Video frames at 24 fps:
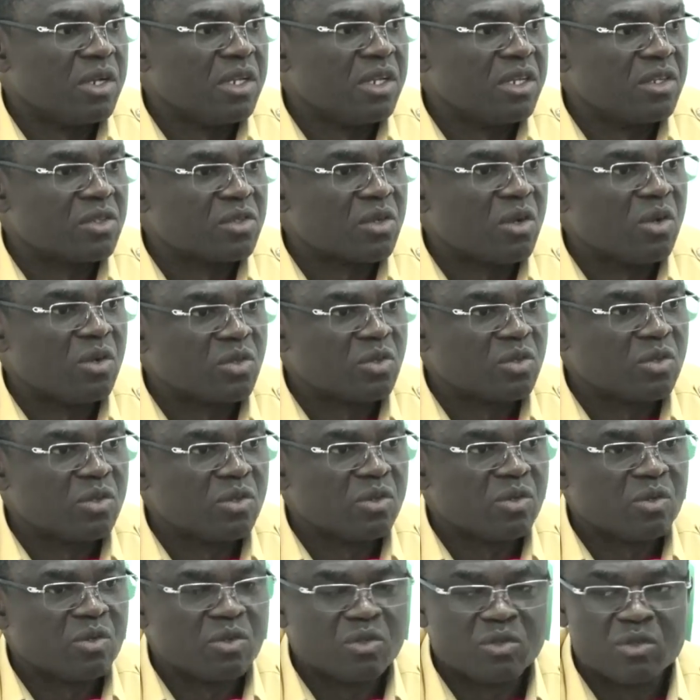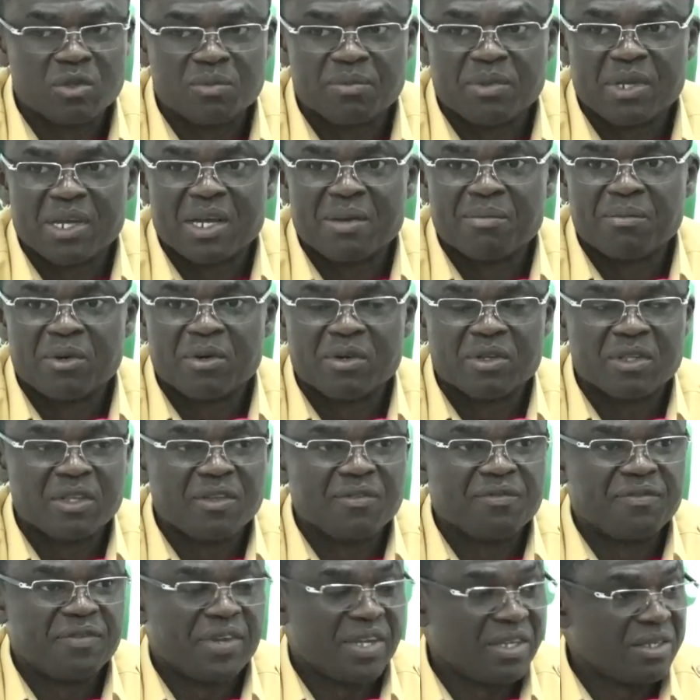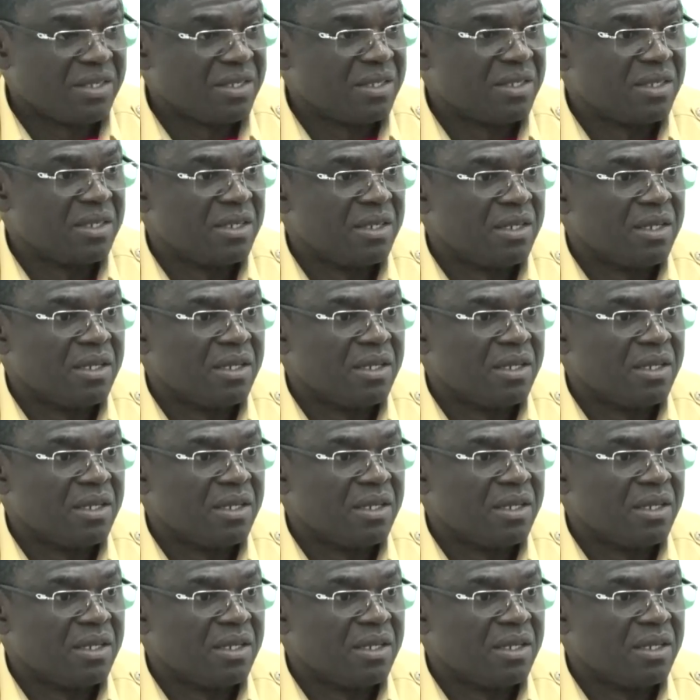is also going to be among the first,